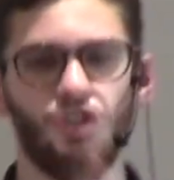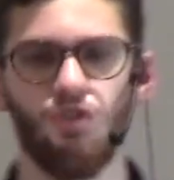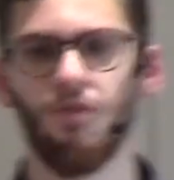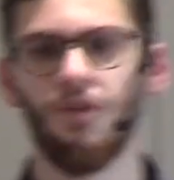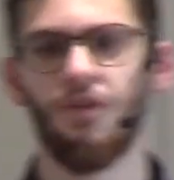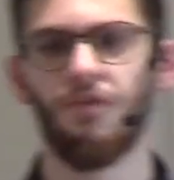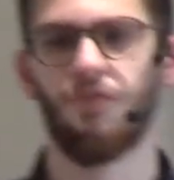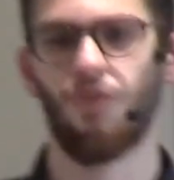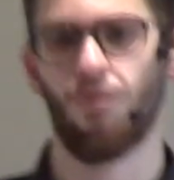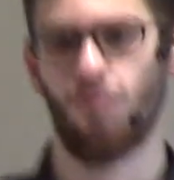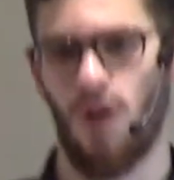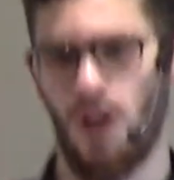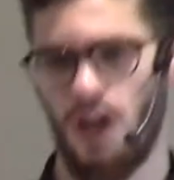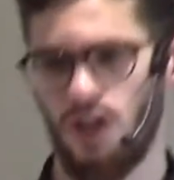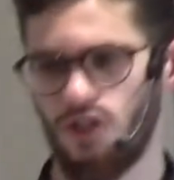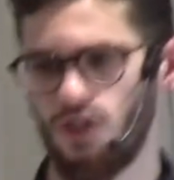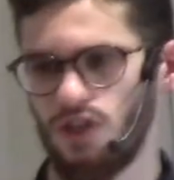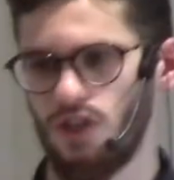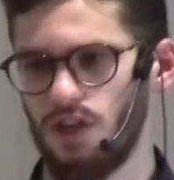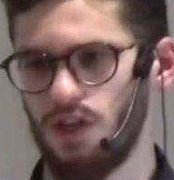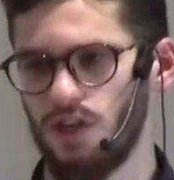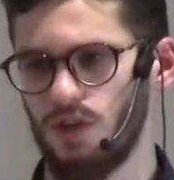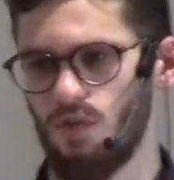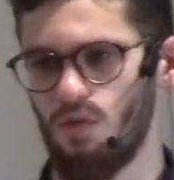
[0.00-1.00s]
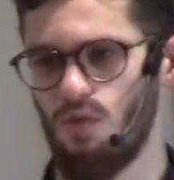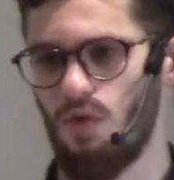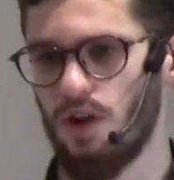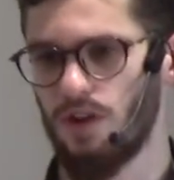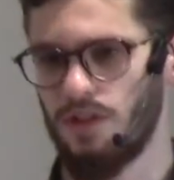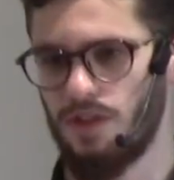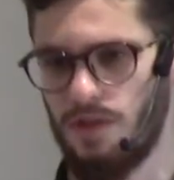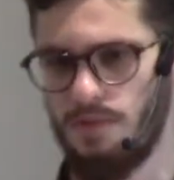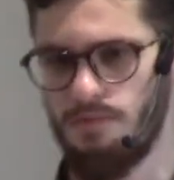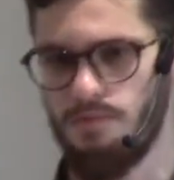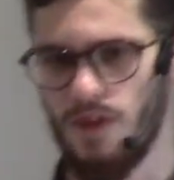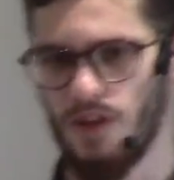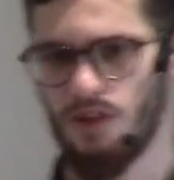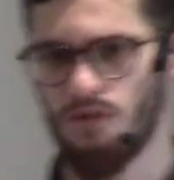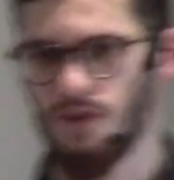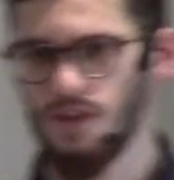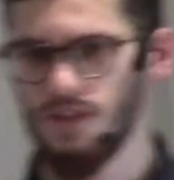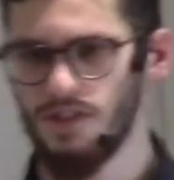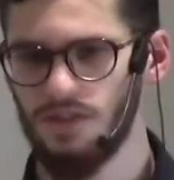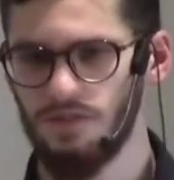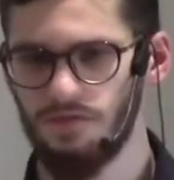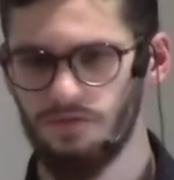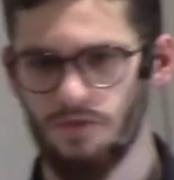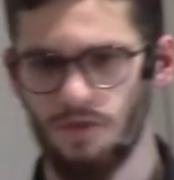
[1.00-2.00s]
one of the muhajirin, who are the
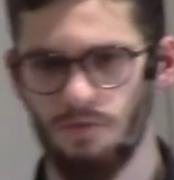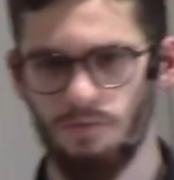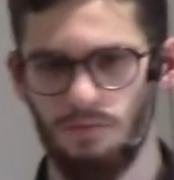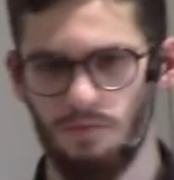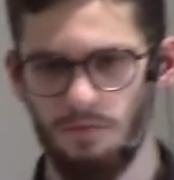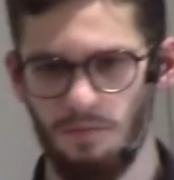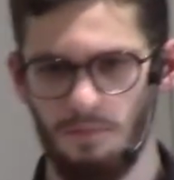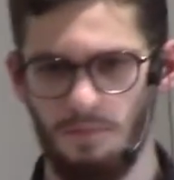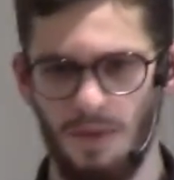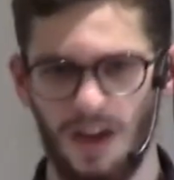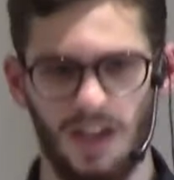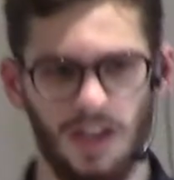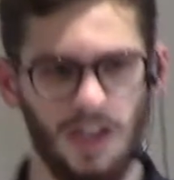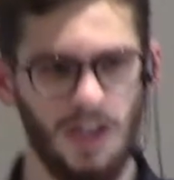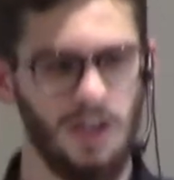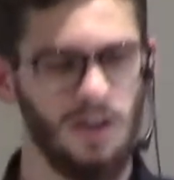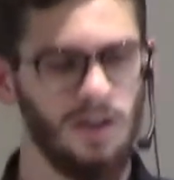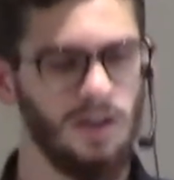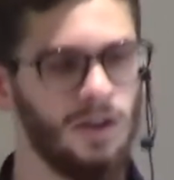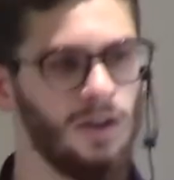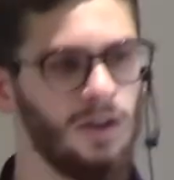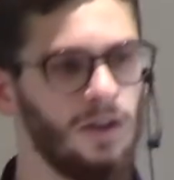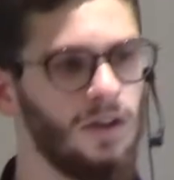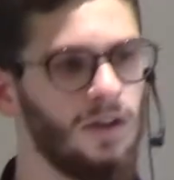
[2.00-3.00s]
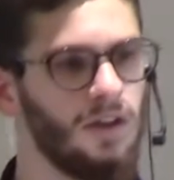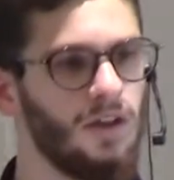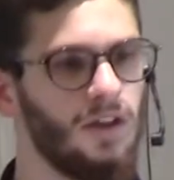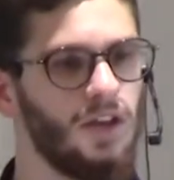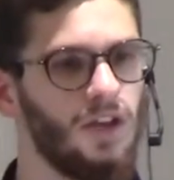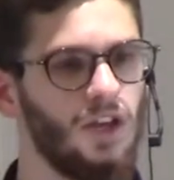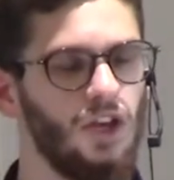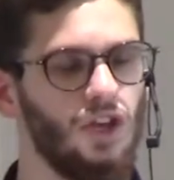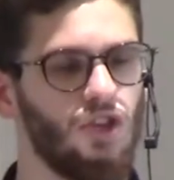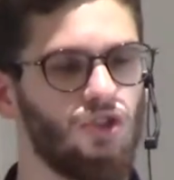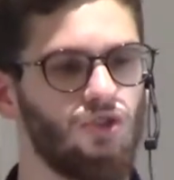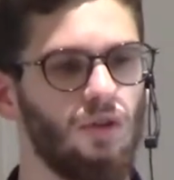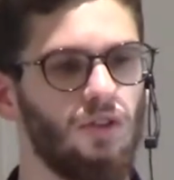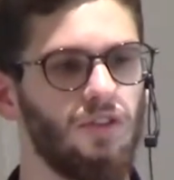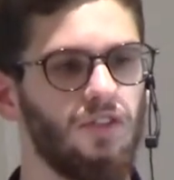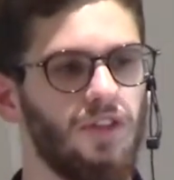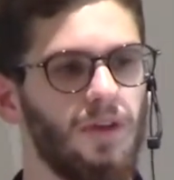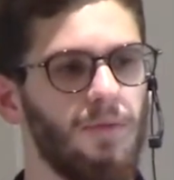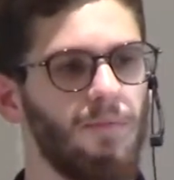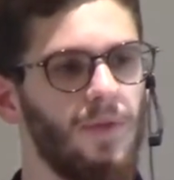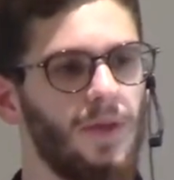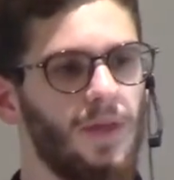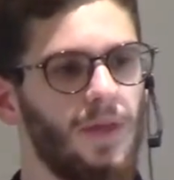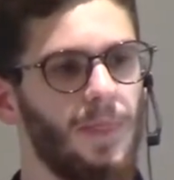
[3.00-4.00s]
immigrants from Mecca, he told
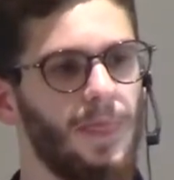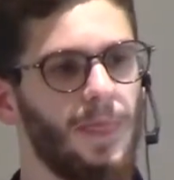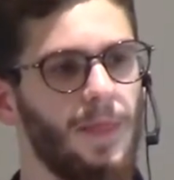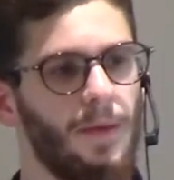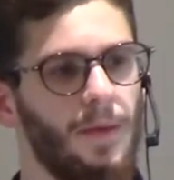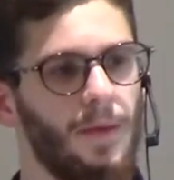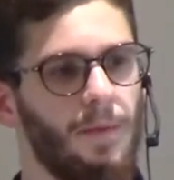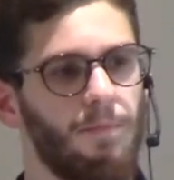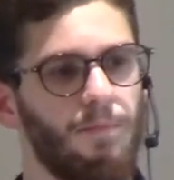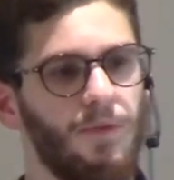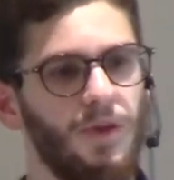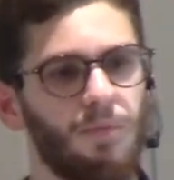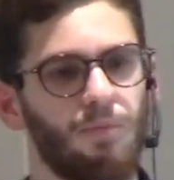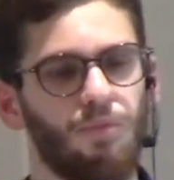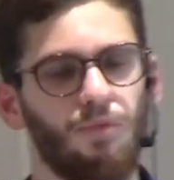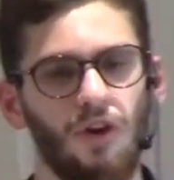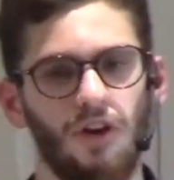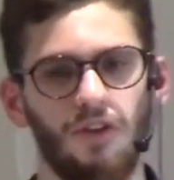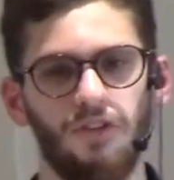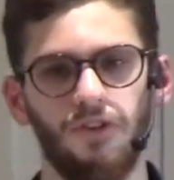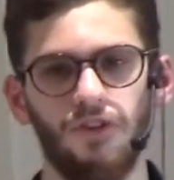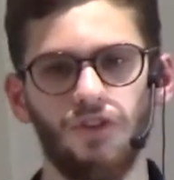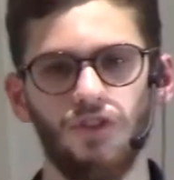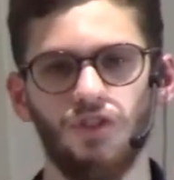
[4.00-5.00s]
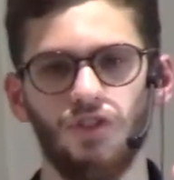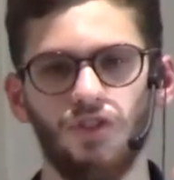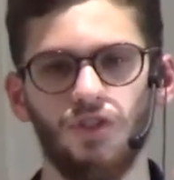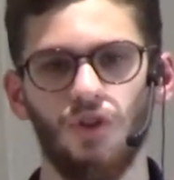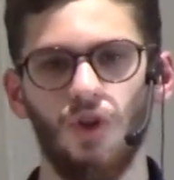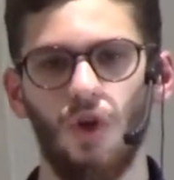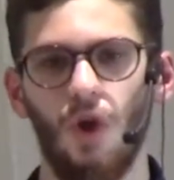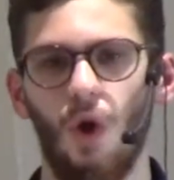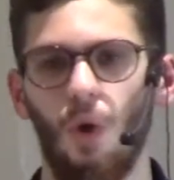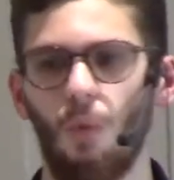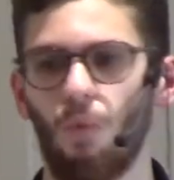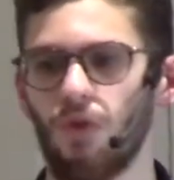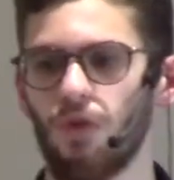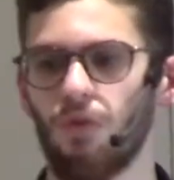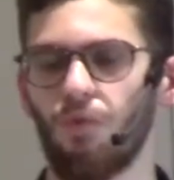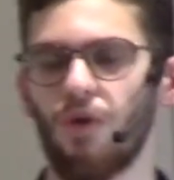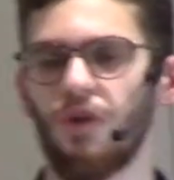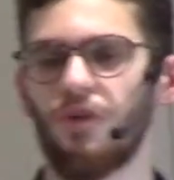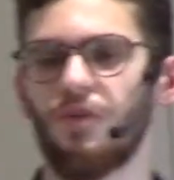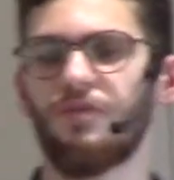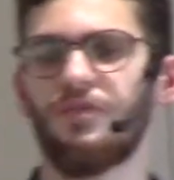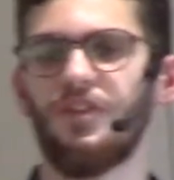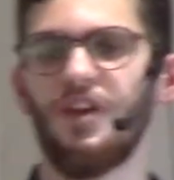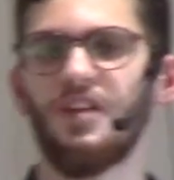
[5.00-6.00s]
them, be brothers with one
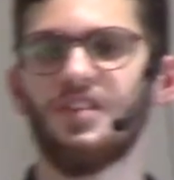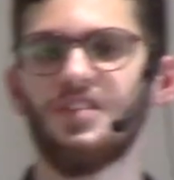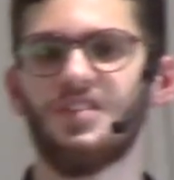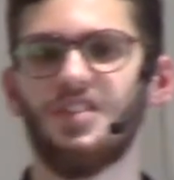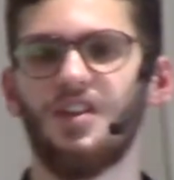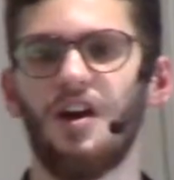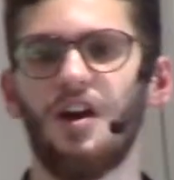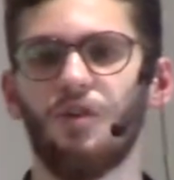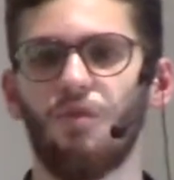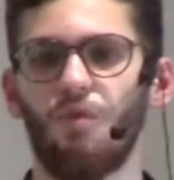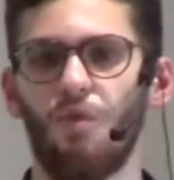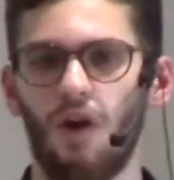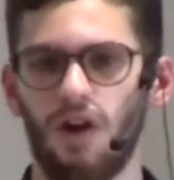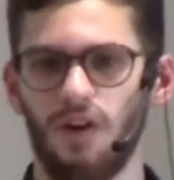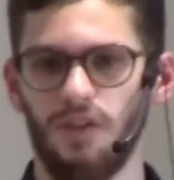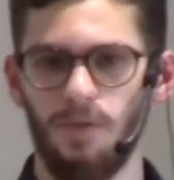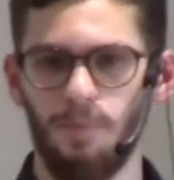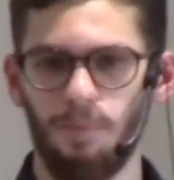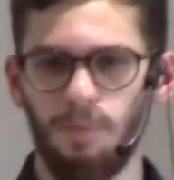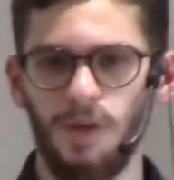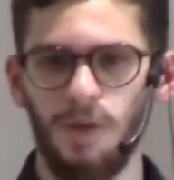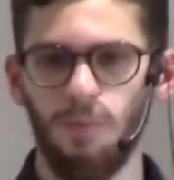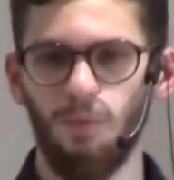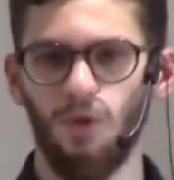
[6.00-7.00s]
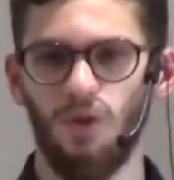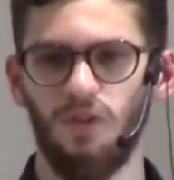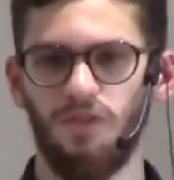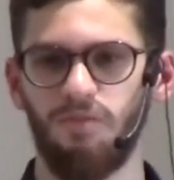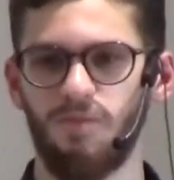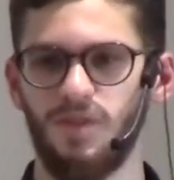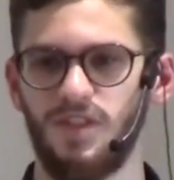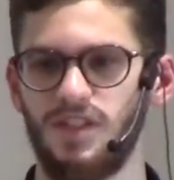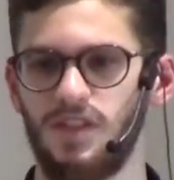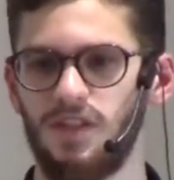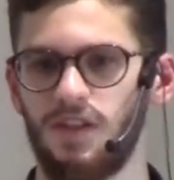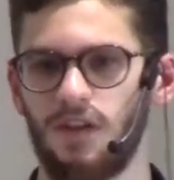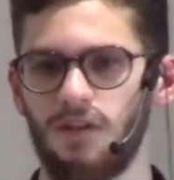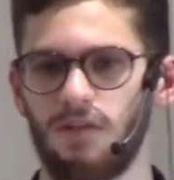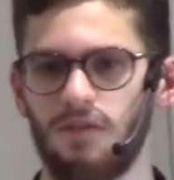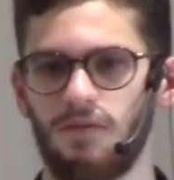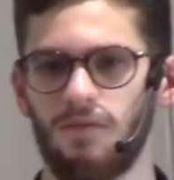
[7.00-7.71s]
of the Ansar, who are the people of Medina.